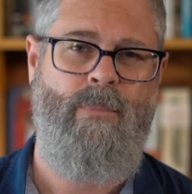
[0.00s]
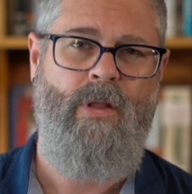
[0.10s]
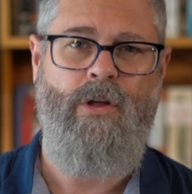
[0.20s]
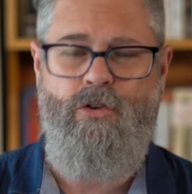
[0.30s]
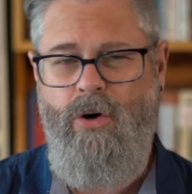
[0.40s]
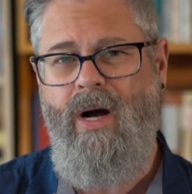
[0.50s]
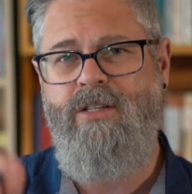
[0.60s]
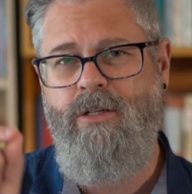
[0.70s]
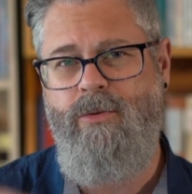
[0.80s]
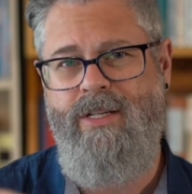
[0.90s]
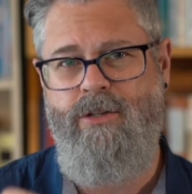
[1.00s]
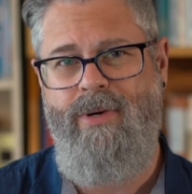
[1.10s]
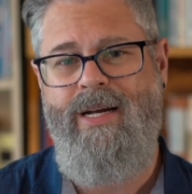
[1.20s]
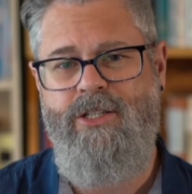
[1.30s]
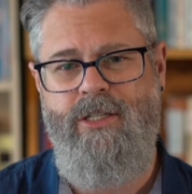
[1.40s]
The cross and
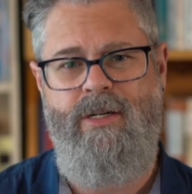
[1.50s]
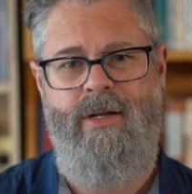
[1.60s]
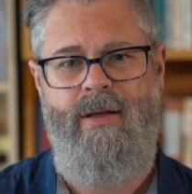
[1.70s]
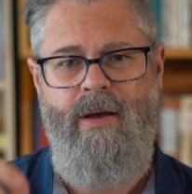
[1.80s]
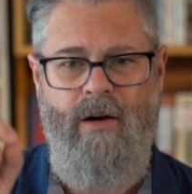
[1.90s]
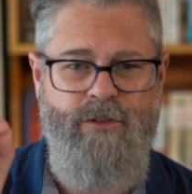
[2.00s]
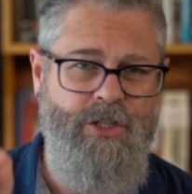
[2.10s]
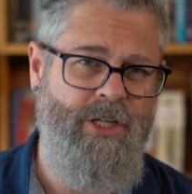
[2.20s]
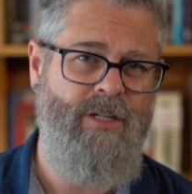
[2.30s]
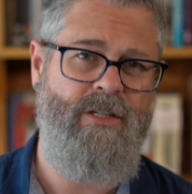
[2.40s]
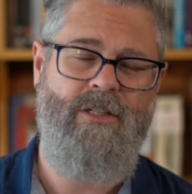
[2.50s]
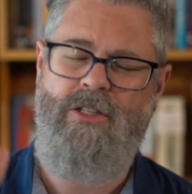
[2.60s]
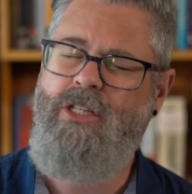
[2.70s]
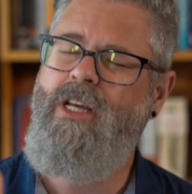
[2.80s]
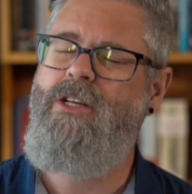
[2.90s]
resurrection of Jesus
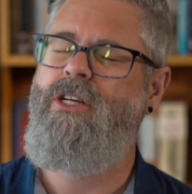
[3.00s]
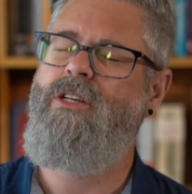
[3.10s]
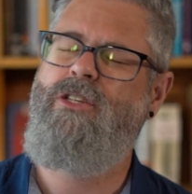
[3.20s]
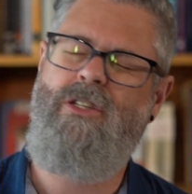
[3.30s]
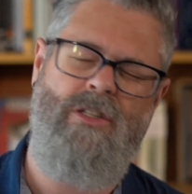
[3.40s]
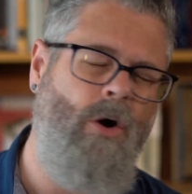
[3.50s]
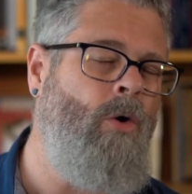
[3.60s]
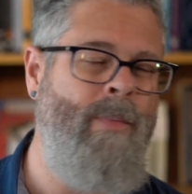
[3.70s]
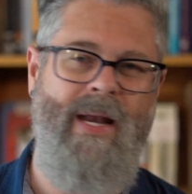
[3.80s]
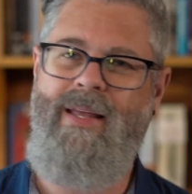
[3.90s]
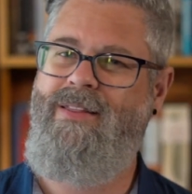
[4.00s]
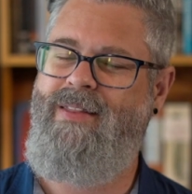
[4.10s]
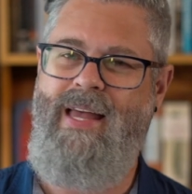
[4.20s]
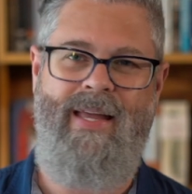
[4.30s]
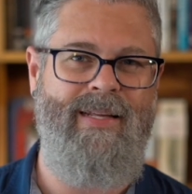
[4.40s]
teach us so many
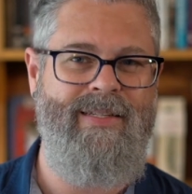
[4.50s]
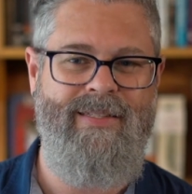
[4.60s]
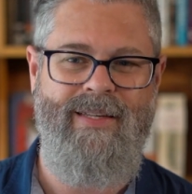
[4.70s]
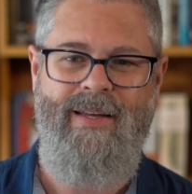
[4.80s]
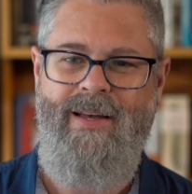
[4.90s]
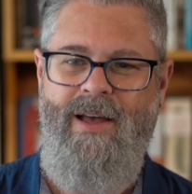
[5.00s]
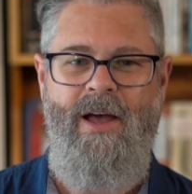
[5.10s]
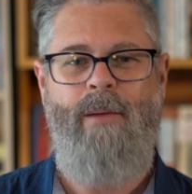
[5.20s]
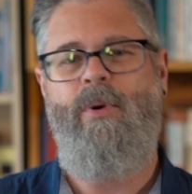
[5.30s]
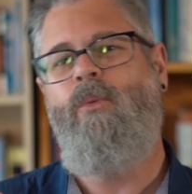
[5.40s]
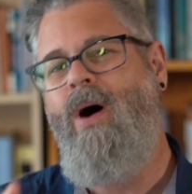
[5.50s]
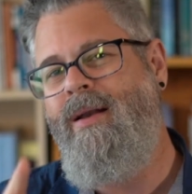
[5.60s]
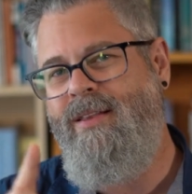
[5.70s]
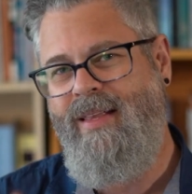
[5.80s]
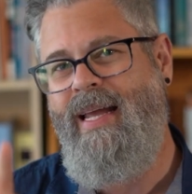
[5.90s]
things. But
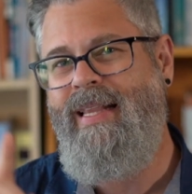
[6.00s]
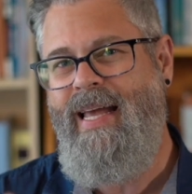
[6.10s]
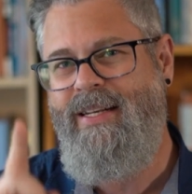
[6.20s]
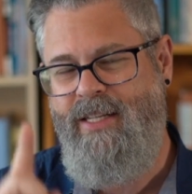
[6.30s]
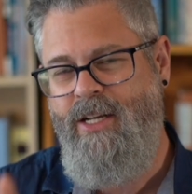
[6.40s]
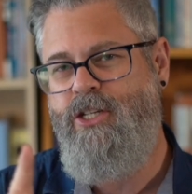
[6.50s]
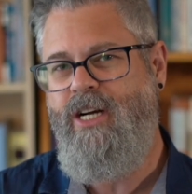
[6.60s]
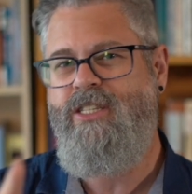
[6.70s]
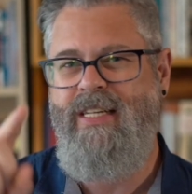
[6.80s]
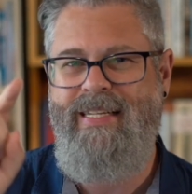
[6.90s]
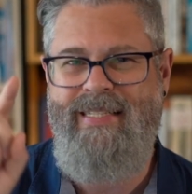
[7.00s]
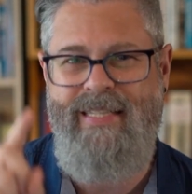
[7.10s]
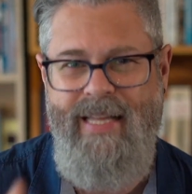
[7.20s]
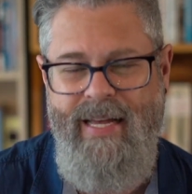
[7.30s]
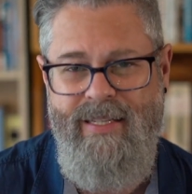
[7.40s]
one thing they teach us is
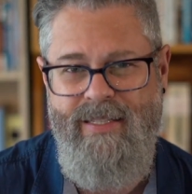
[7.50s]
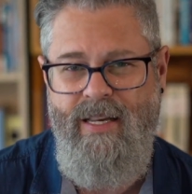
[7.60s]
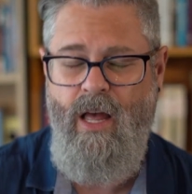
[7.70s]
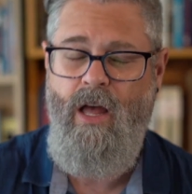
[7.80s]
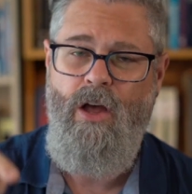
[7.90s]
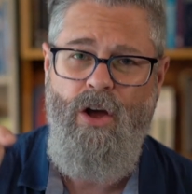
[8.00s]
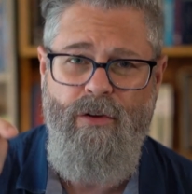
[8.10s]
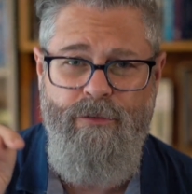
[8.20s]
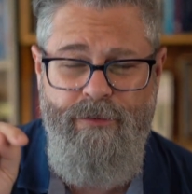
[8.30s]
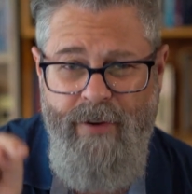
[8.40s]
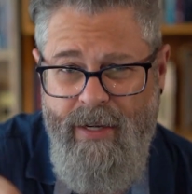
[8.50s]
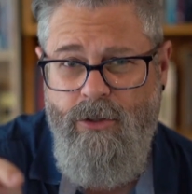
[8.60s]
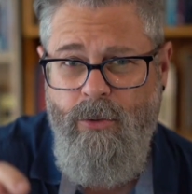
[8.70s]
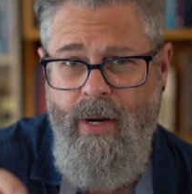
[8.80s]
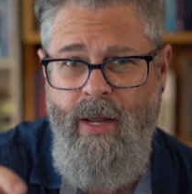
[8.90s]
this:
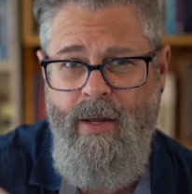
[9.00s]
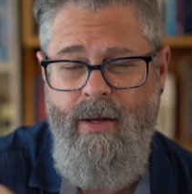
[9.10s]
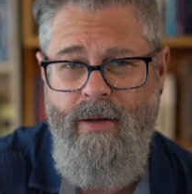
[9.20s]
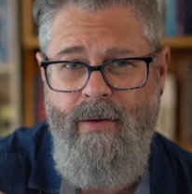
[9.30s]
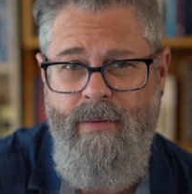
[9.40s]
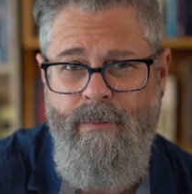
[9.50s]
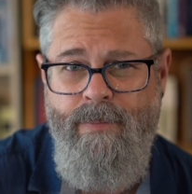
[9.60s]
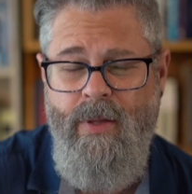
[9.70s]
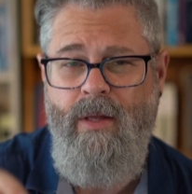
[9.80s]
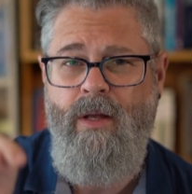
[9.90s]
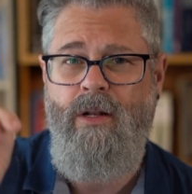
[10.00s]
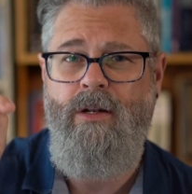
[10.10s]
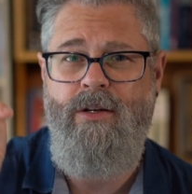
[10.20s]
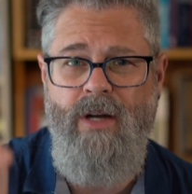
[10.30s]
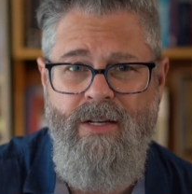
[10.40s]
victory
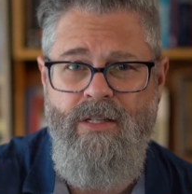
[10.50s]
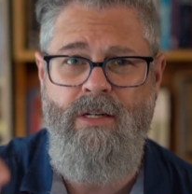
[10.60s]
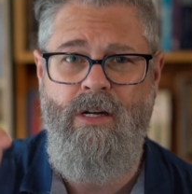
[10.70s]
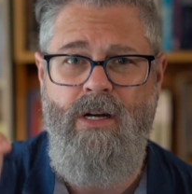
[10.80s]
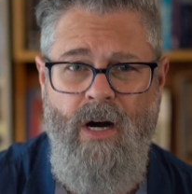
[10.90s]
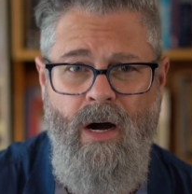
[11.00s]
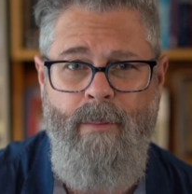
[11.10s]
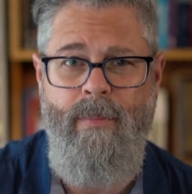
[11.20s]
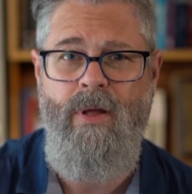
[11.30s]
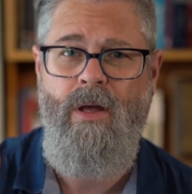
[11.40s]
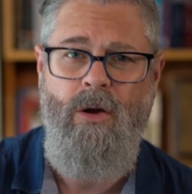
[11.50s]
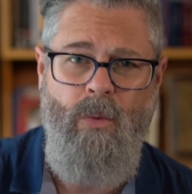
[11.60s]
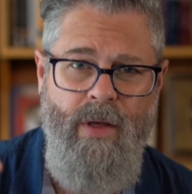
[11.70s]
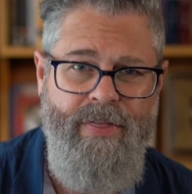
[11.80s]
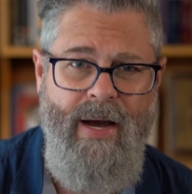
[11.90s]
doesn't come
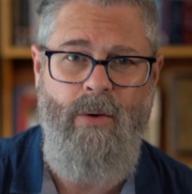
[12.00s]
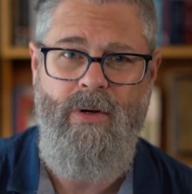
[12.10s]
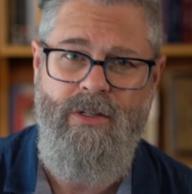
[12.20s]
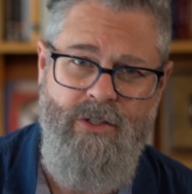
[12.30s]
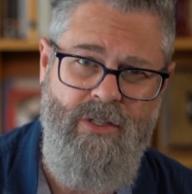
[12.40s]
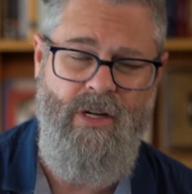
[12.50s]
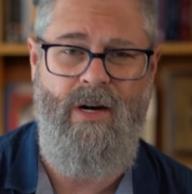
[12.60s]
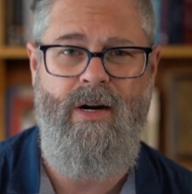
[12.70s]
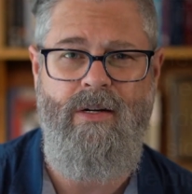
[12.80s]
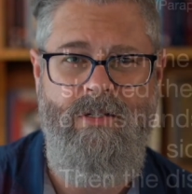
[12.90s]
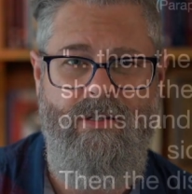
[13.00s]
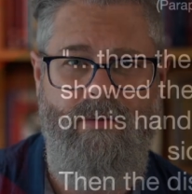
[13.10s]
without scars.